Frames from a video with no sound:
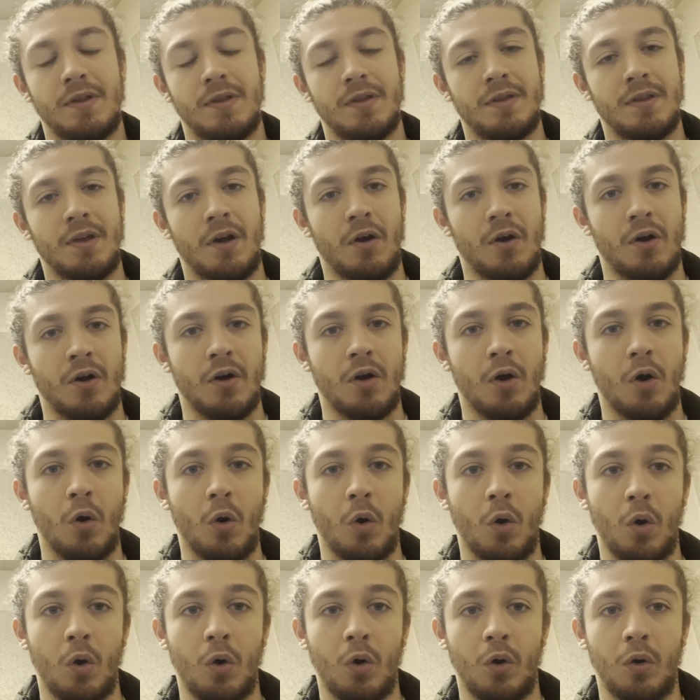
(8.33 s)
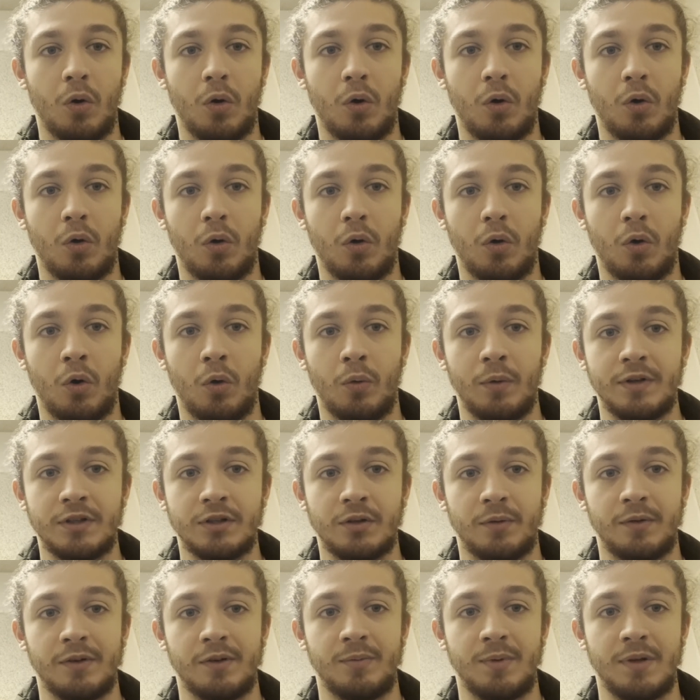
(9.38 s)
there are always
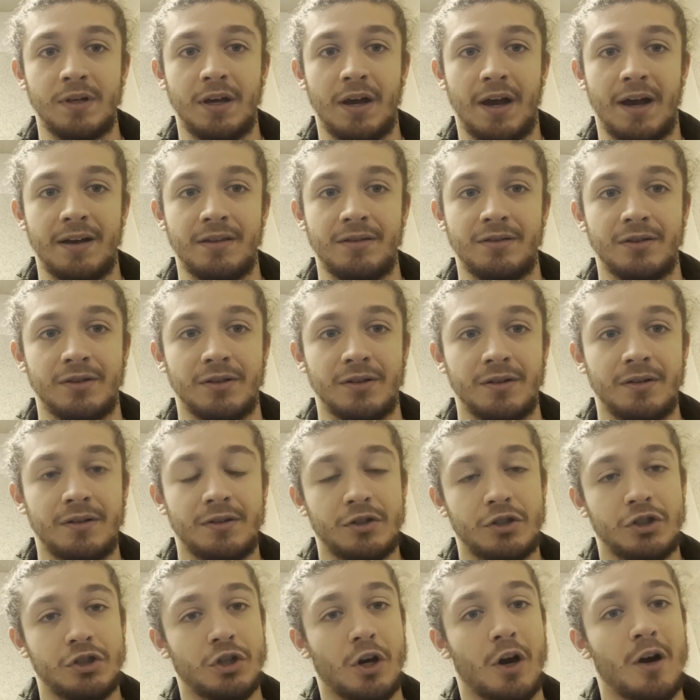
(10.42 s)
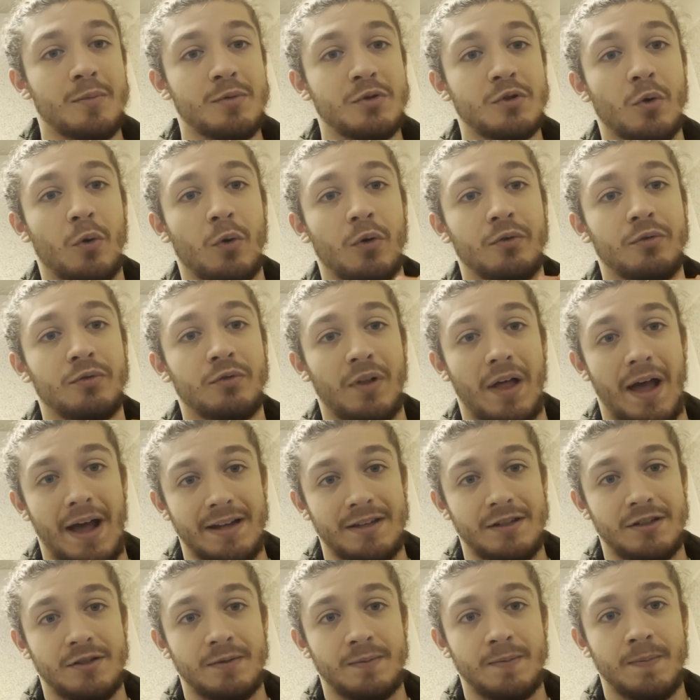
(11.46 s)
going to be either sharps or
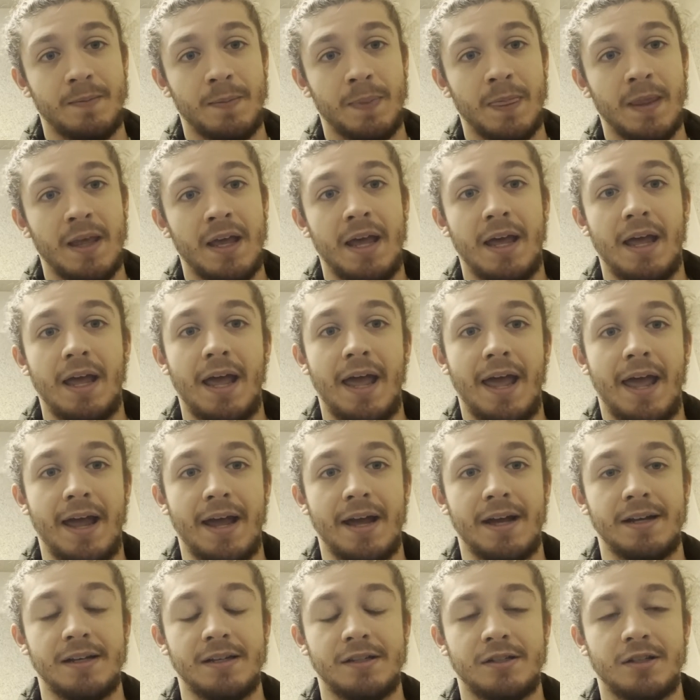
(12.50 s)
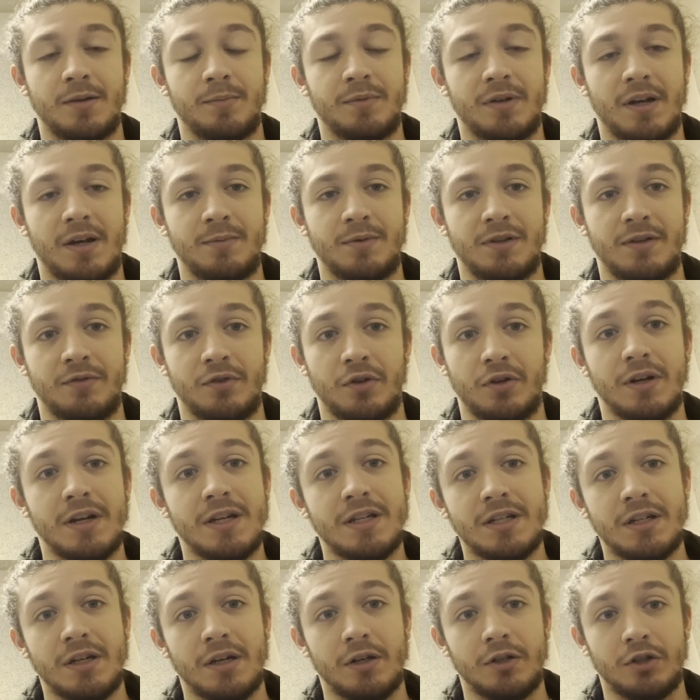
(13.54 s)
flats. And sometimes, if there
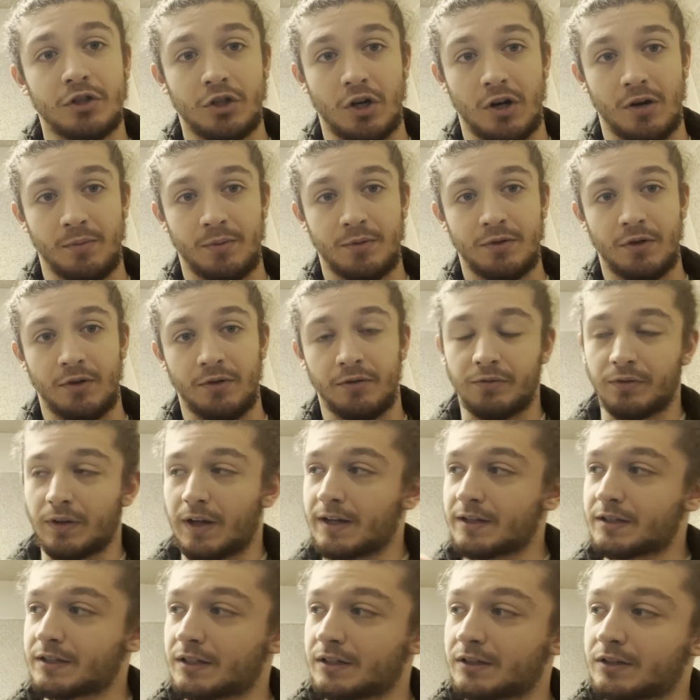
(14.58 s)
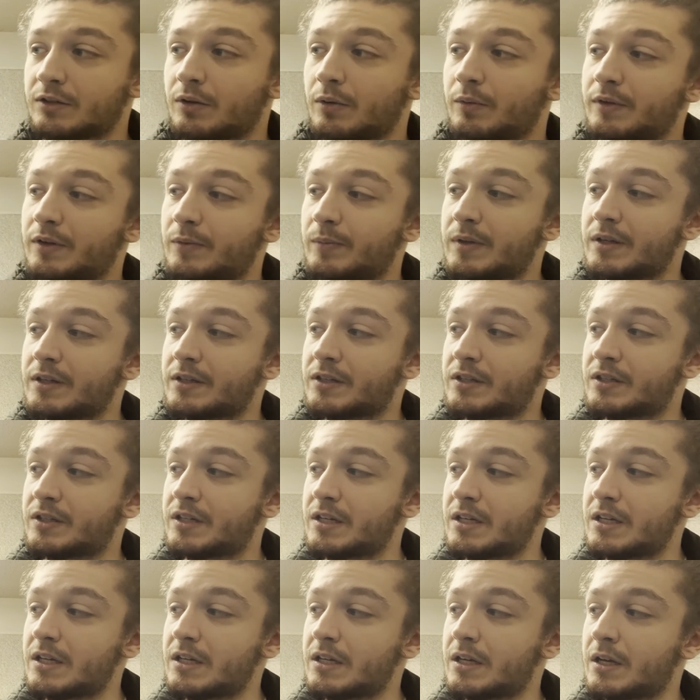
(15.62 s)
isn't sharps or flats, it's going to be
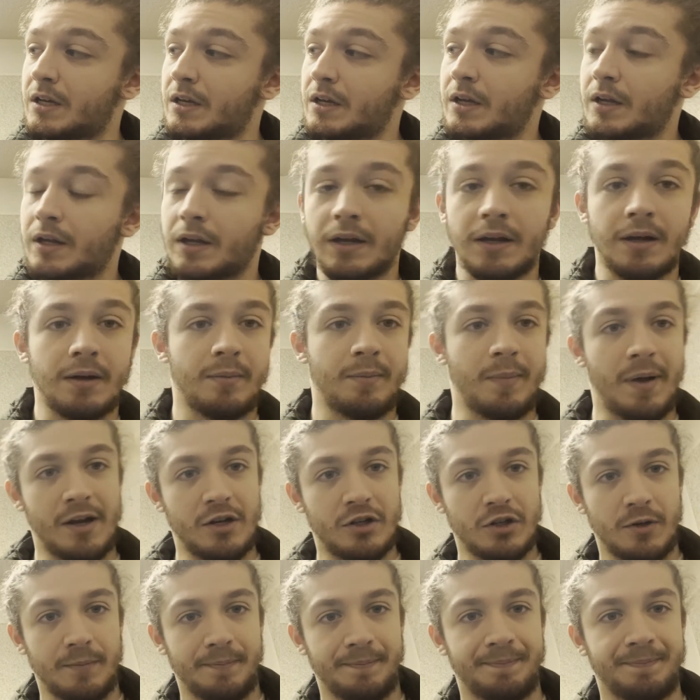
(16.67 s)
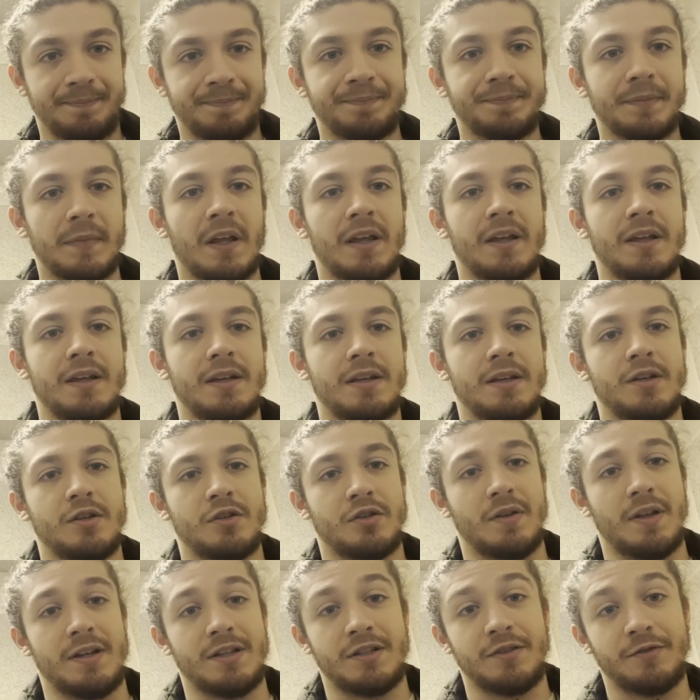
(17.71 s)
C major.
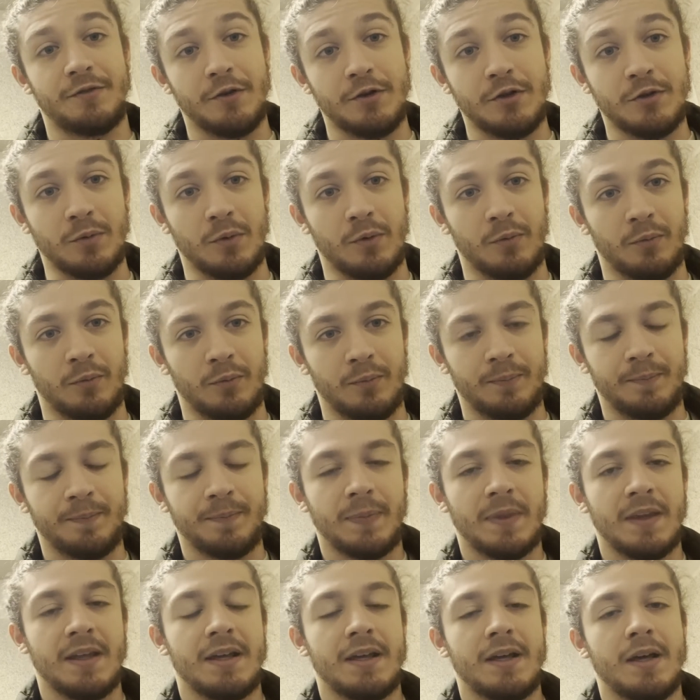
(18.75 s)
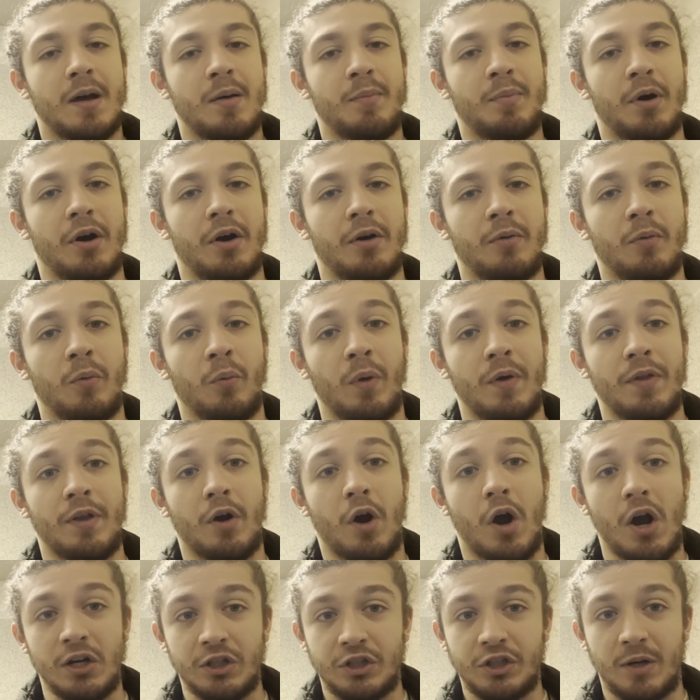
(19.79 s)
So, that's the first one. But when there
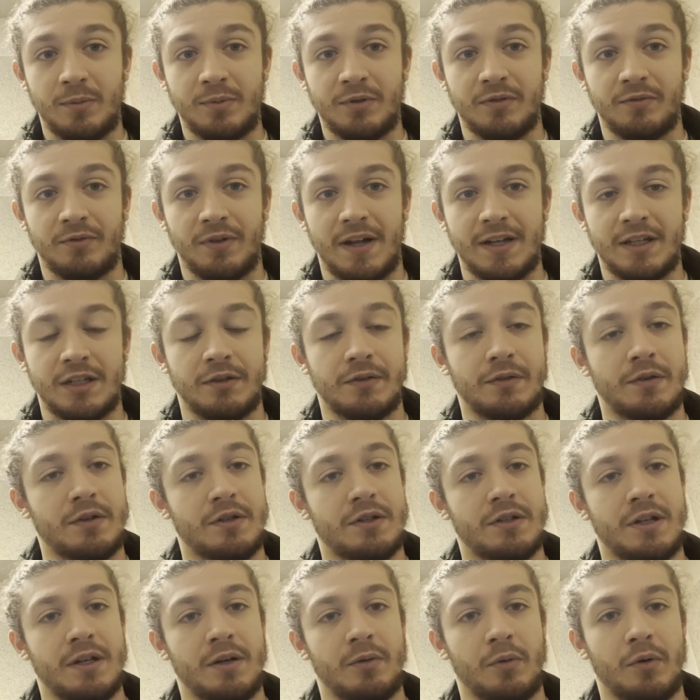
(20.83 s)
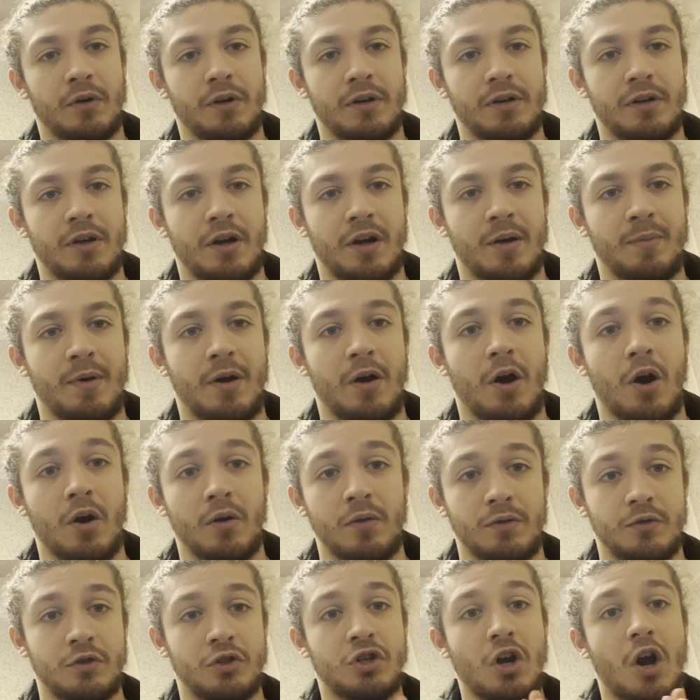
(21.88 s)
are sharps and flats, the first thing we're going to talk about are
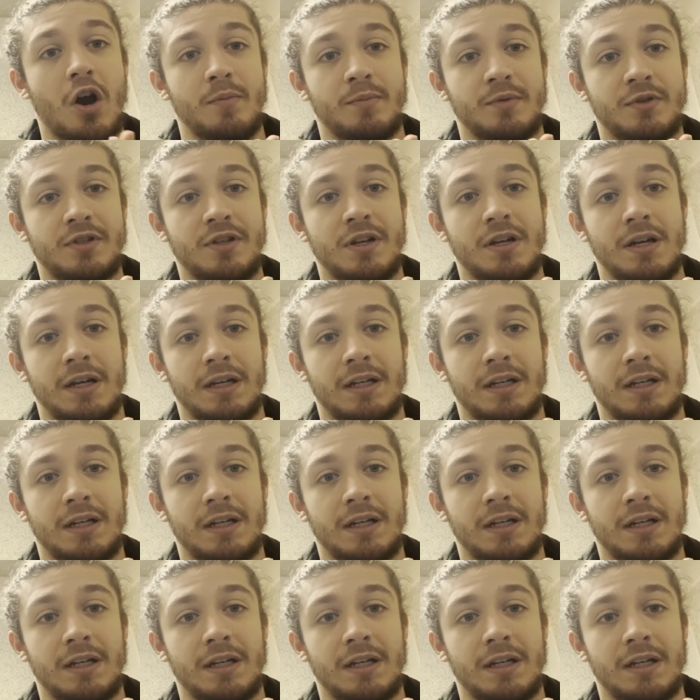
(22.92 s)
the sharps in the